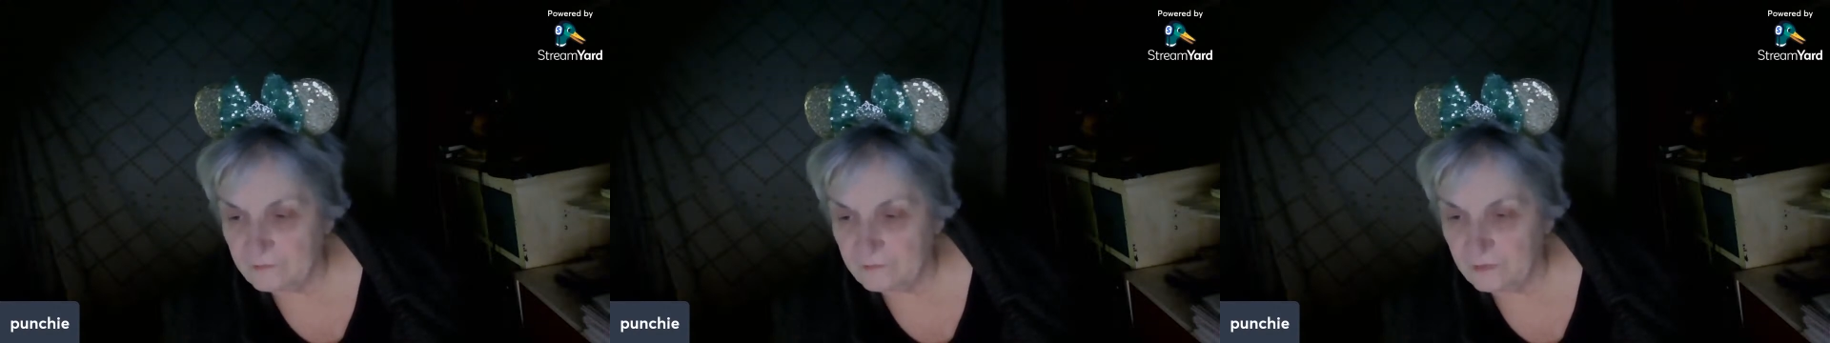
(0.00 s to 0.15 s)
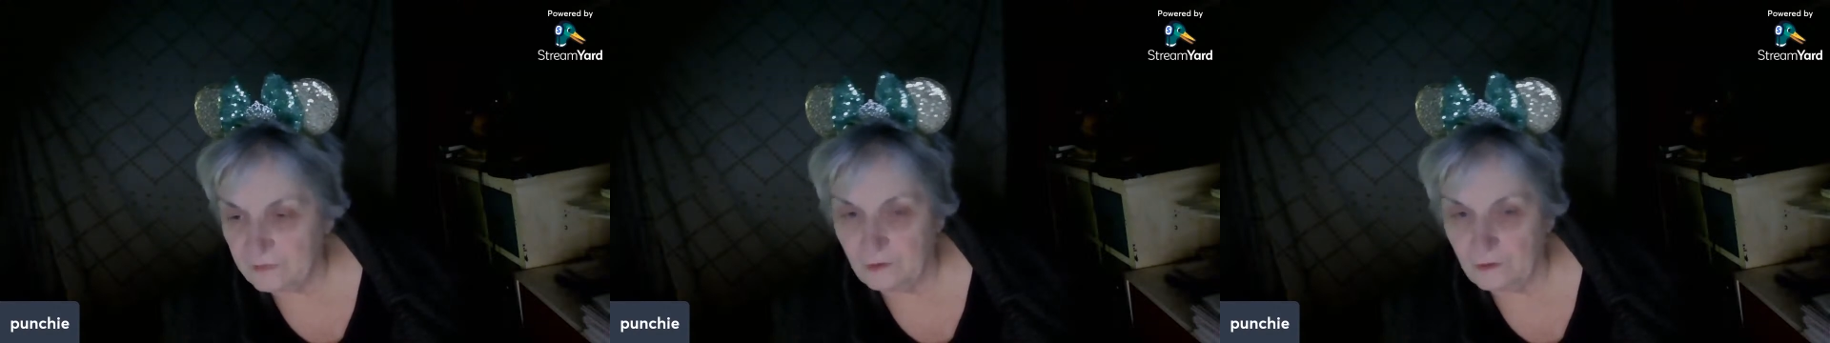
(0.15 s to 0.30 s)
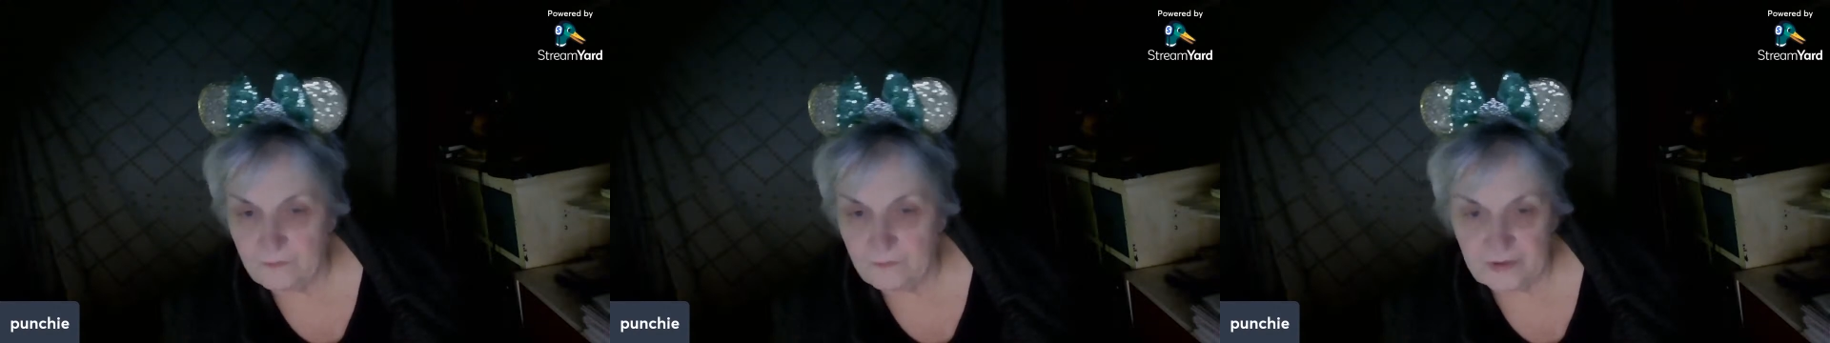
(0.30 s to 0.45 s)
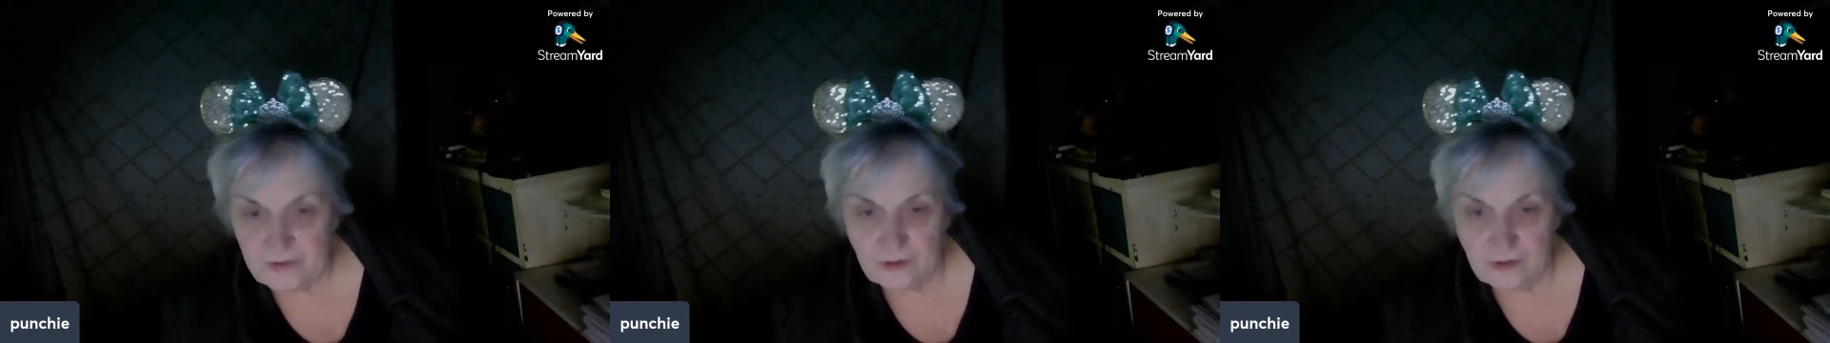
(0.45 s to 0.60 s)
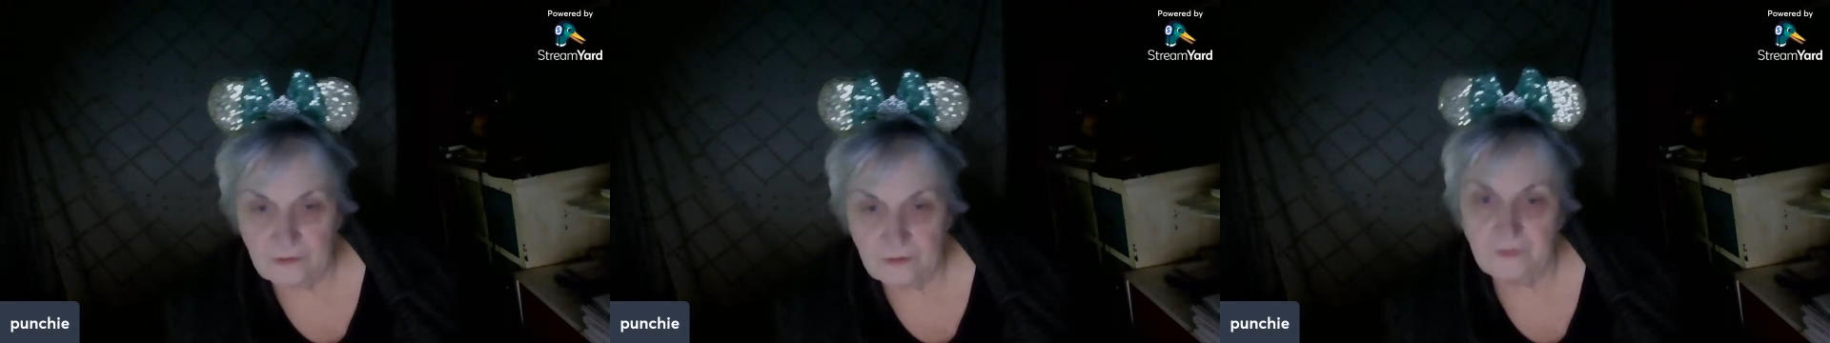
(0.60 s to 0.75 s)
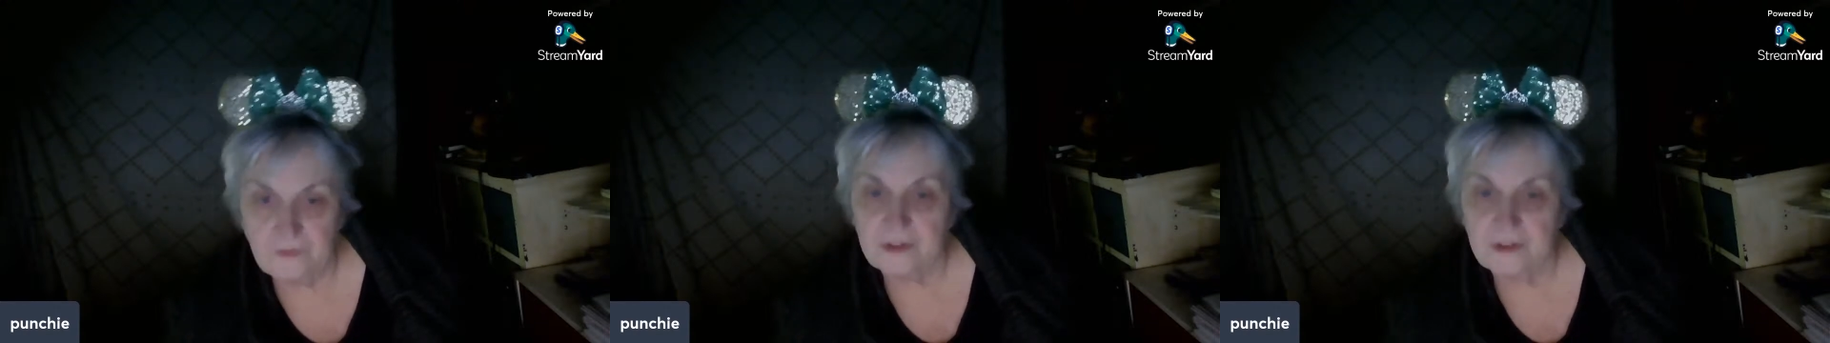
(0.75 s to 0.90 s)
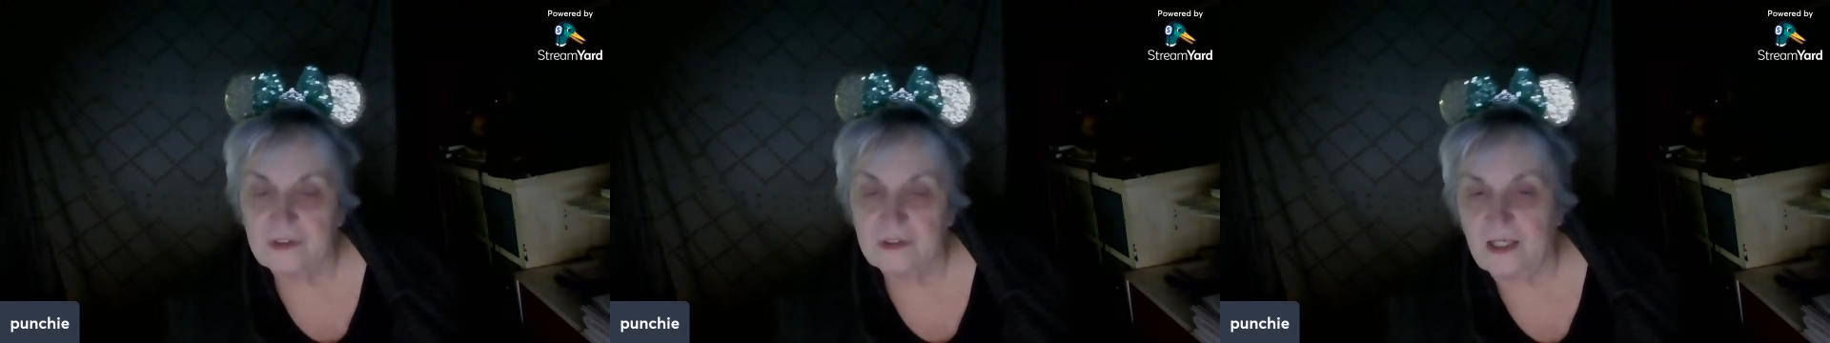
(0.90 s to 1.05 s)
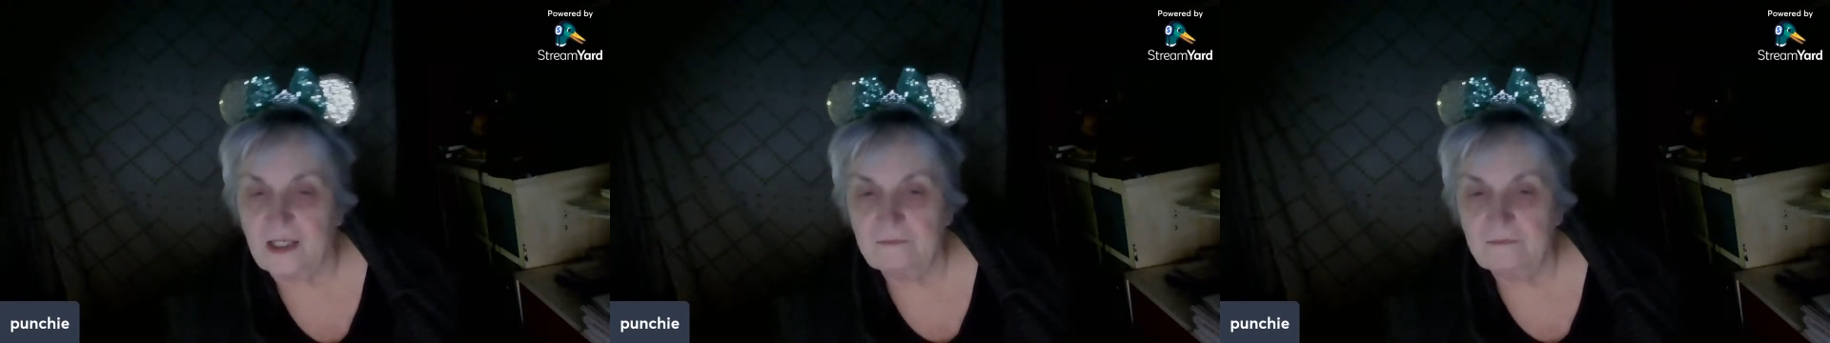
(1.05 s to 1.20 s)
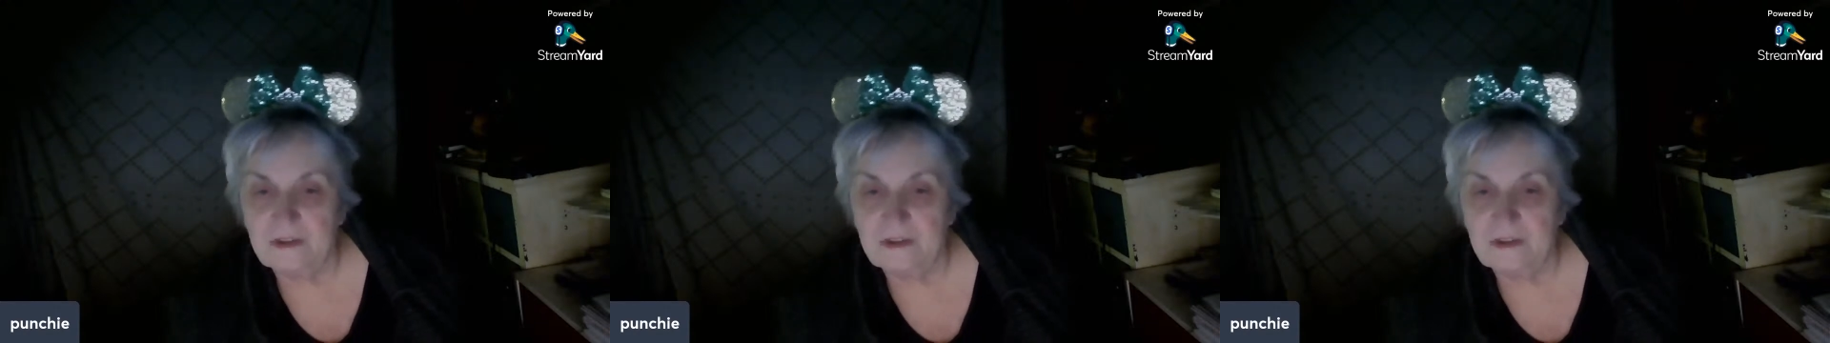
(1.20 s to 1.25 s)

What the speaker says: road open in the wintertime.